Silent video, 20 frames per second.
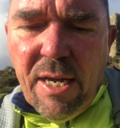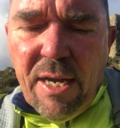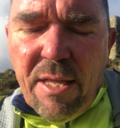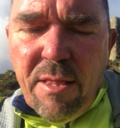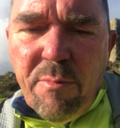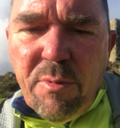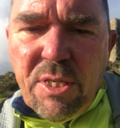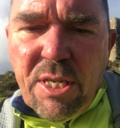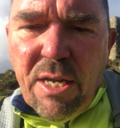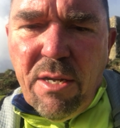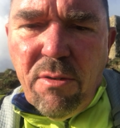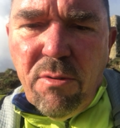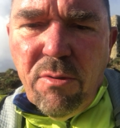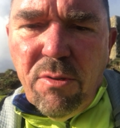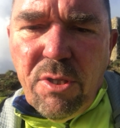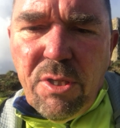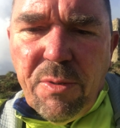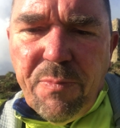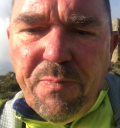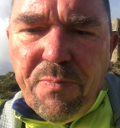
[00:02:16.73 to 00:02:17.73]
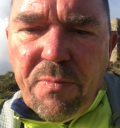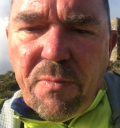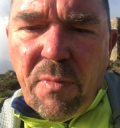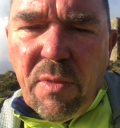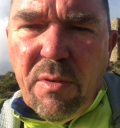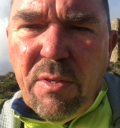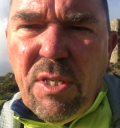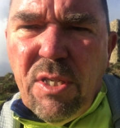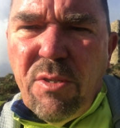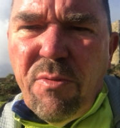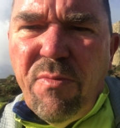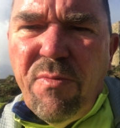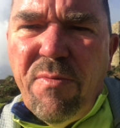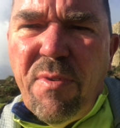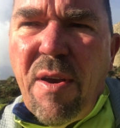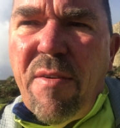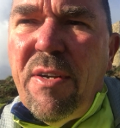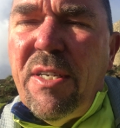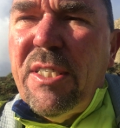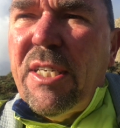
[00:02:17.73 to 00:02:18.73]
are themselves, which is
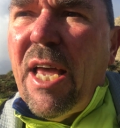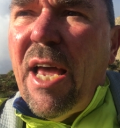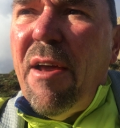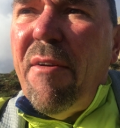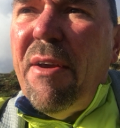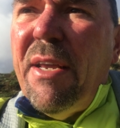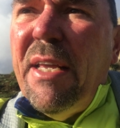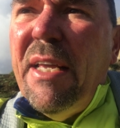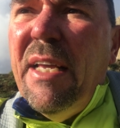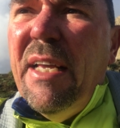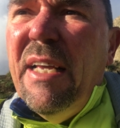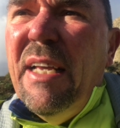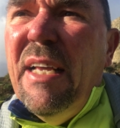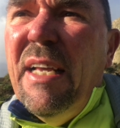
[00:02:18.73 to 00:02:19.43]
very scary,